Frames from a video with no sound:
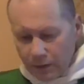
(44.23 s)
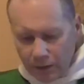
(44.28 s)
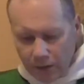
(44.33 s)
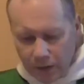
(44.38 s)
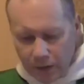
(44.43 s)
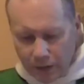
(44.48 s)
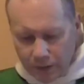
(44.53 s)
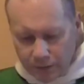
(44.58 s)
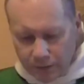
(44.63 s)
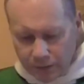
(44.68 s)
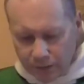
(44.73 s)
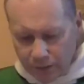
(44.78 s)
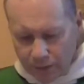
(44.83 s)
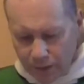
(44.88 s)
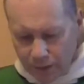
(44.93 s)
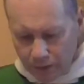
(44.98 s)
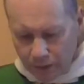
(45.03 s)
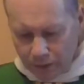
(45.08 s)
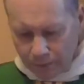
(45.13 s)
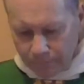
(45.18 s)

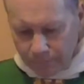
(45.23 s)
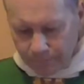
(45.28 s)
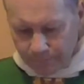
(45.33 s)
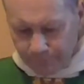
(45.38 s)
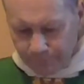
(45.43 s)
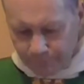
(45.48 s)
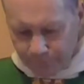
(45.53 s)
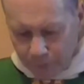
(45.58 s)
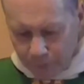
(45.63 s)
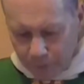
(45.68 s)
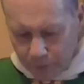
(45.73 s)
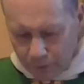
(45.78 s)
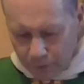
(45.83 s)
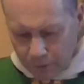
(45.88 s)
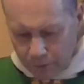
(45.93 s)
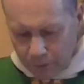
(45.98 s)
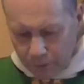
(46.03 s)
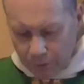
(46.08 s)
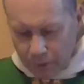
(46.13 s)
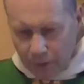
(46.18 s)
uncalm,
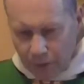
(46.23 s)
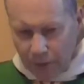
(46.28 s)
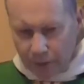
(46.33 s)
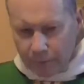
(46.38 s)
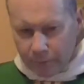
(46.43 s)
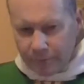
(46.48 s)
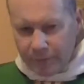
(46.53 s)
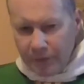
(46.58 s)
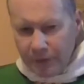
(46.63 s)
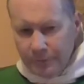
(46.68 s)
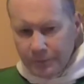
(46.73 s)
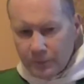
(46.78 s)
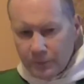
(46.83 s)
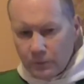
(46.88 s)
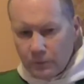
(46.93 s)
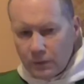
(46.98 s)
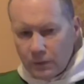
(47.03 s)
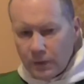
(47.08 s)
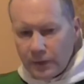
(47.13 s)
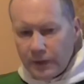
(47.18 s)
and people
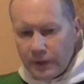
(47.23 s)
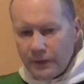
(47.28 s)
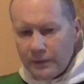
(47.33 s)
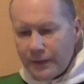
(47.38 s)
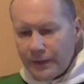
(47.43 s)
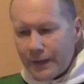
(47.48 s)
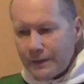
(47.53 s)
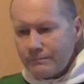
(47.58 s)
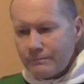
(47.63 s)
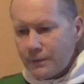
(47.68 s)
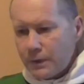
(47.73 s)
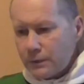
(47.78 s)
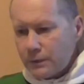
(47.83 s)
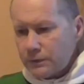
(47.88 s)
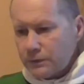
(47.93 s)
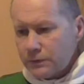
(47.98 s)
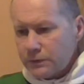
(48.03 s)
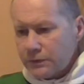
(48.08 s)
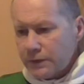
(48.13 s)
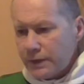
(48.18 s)
who are in that
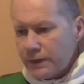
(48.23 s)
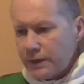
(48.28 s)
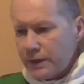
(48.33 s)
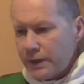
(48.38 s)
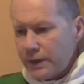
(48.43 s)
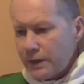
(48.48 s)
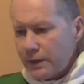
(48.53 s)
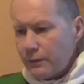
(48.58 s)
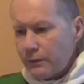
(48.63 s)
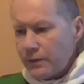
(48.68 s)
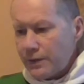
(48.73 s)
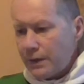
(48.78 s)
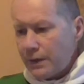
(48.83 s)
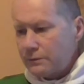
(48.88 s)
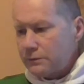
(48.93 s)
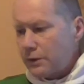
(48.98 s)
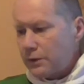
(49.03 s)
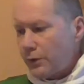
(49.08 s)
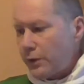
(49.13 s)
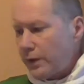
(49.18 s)
mode,
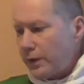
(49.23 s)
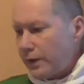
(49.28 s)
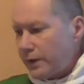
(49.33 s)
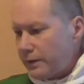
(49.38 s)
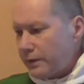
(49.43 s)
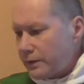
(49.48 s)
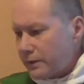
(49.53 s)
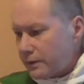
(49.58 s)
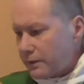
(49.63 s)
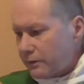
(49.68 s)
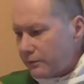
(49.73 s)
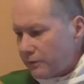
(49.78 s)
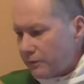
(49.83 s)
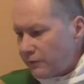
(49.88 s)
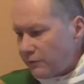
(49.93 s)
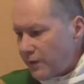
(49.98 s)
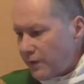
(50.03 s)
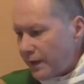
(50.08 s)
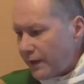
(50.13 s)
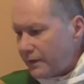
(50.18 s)
without knowing it,
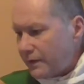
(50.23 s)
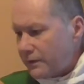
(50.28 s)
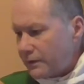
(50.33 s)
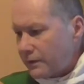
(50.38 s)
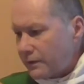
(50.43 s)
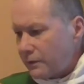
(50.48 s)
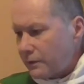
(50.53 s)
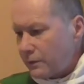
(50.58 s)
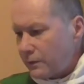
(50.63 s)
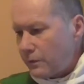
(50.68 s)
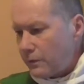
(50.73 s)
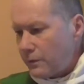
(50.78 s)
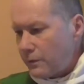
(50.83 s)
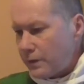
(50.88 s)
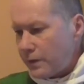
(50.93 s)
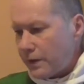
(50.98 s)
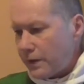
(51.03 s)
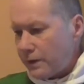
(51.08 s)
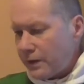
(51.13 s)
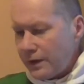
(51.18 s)
reflect
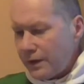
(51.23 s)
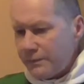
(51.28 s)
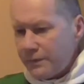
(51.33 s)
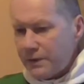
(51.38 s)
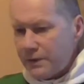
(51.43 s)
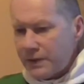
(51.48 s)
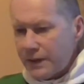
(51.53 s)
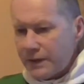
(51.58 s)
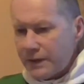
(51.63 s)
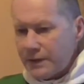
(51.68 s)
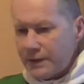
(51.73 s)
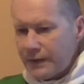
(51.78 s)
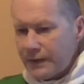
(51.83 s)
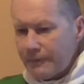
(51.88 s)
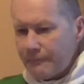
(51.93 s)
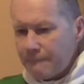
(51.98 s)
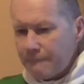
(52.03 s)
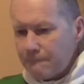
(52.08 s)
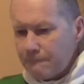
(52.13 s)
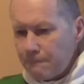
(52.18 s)
who they are
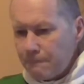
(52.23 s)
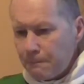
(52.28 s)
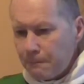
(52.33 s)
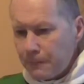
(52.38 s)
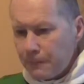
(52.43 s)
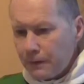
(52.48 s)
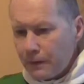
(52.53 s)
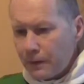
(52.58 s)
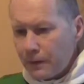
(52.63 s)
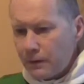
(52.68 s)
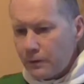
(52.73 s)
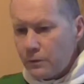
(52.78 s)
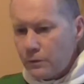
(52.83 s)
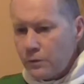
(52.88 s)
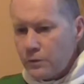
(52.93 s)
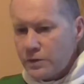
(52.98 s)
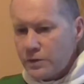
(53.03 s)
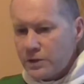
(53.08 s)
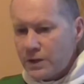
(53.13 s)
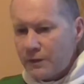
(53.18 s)
imitating and
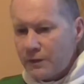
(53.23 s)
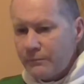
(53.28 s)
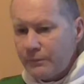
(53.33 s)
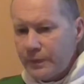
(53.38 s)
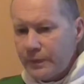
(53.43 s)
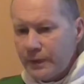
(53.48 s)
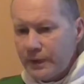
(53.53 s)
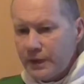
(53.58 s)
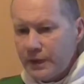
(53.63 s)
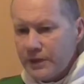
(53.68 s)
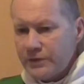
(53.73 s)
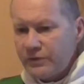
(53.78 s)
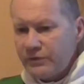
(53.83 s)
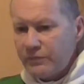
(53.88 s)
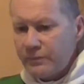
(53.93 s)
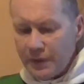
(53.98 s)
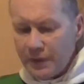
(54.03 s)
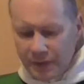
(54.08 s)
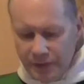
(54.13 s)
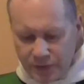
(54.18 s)
whose company is
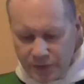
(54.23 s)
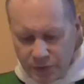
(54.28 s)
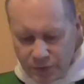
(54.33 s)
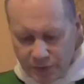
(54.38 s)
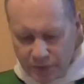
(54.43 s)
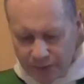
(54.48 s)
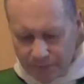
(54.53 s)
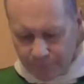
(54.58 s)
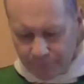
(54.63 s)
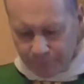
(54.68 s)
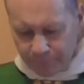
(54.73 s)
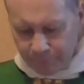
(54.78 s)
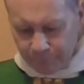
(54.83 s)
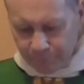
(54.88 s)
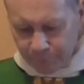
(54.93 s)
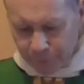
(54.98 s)
familiar to them.